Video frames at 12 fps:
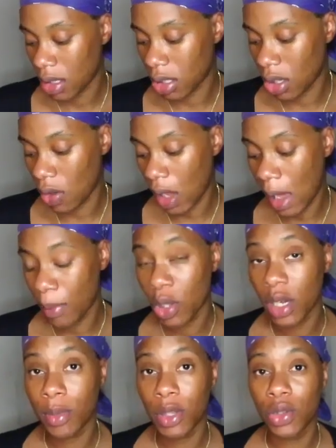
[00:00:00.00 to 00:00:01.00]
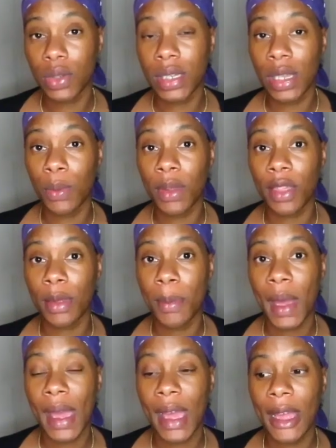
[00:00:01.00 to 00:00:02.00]
So I'm going to be using it with
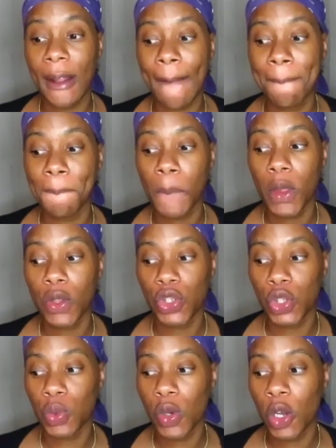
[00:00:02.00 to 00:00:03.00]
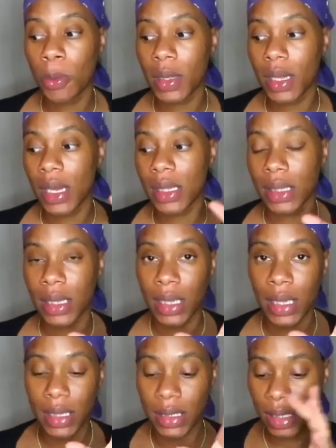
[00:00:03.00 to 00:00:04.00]
my Duo because it
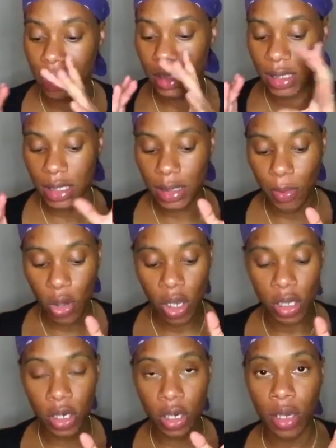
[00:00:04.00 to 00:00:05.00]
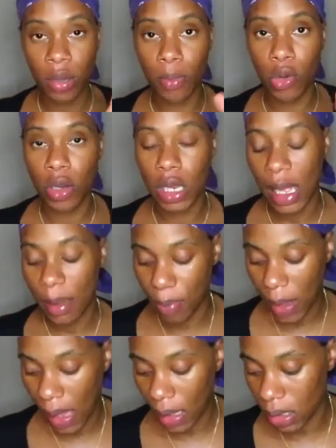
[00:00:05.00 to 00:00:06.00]
is smaller, more
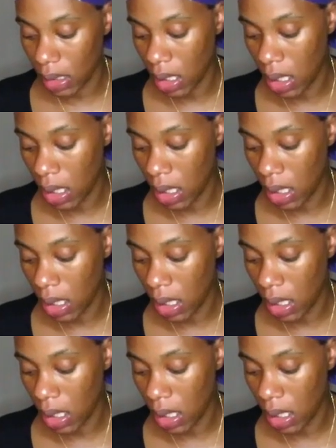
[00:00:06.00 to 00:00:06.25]
compact.